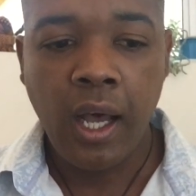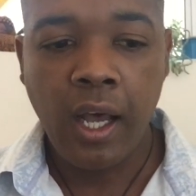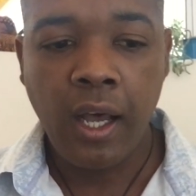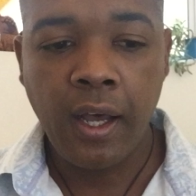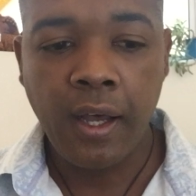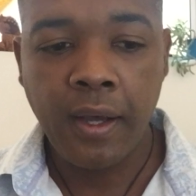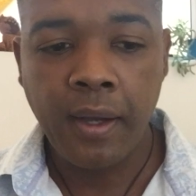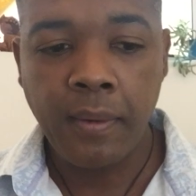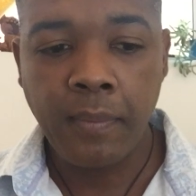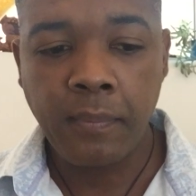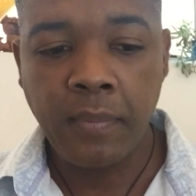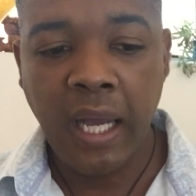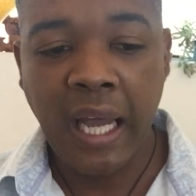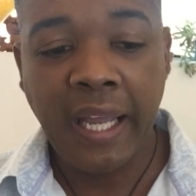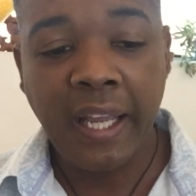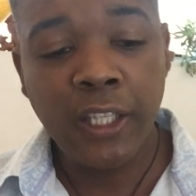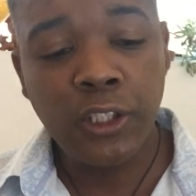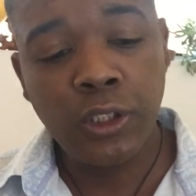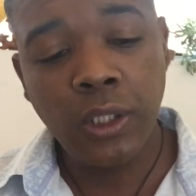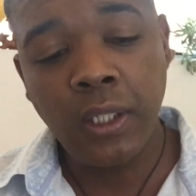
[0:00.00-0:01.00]
I'm
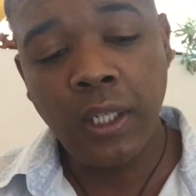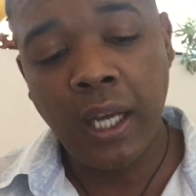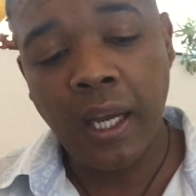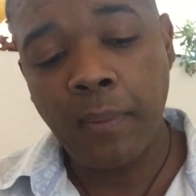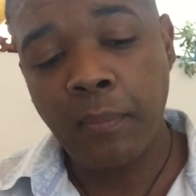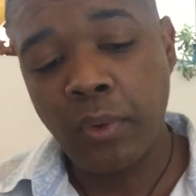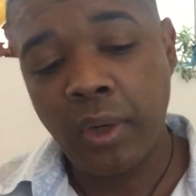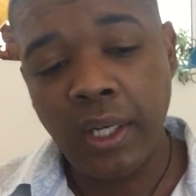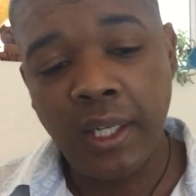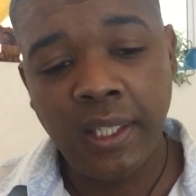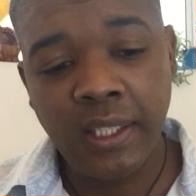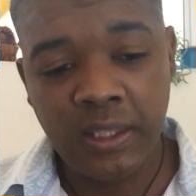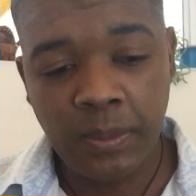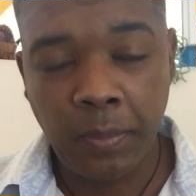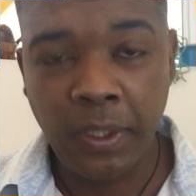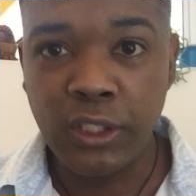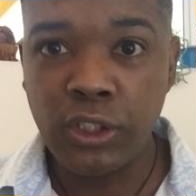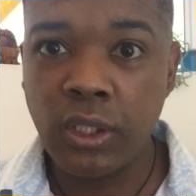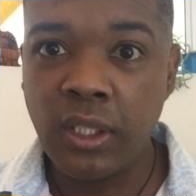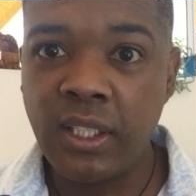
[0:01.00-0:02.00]
running a
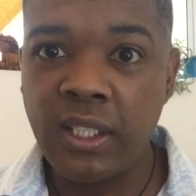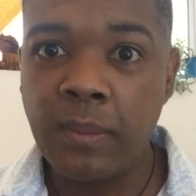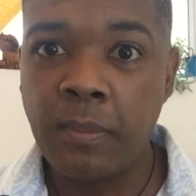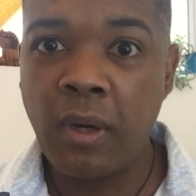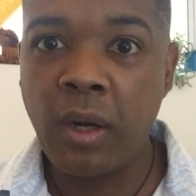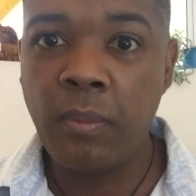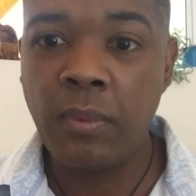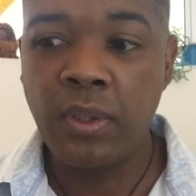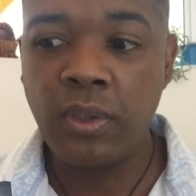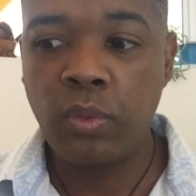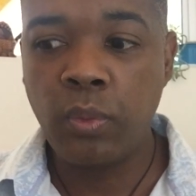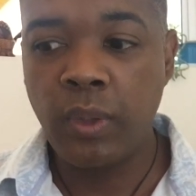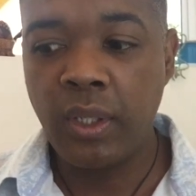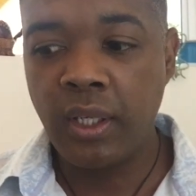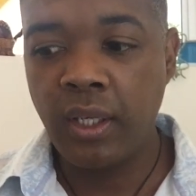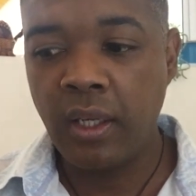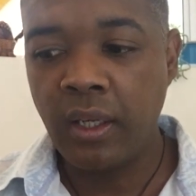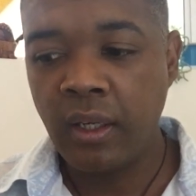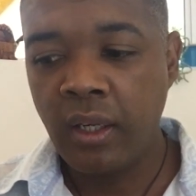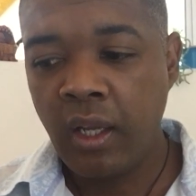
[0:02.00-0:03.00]
special at the moment with
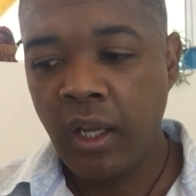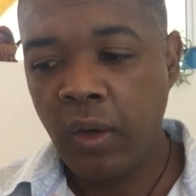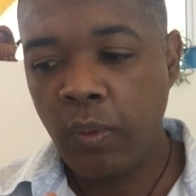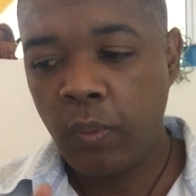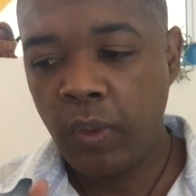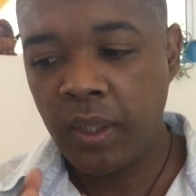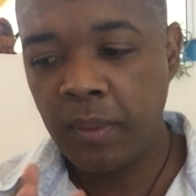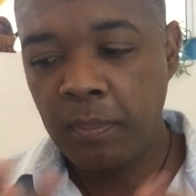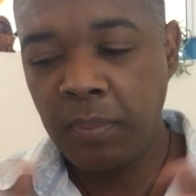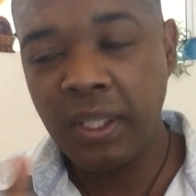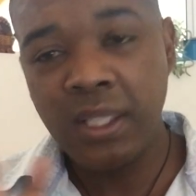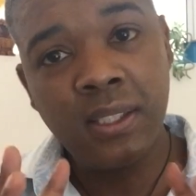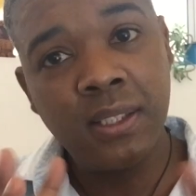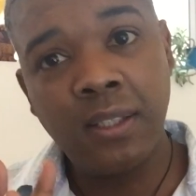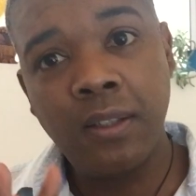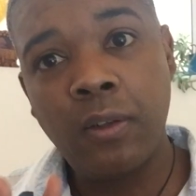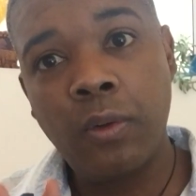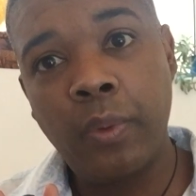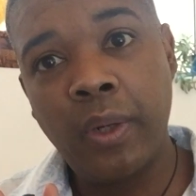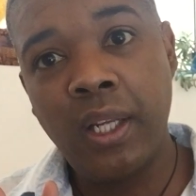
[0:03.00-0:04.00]
a
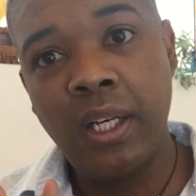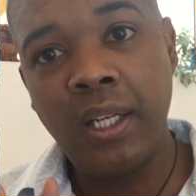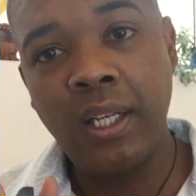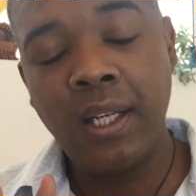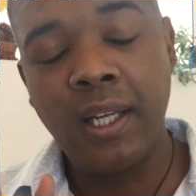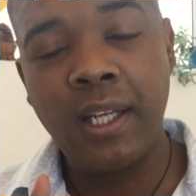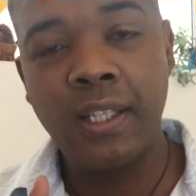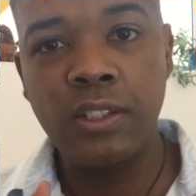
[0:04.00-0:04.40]
personal reading,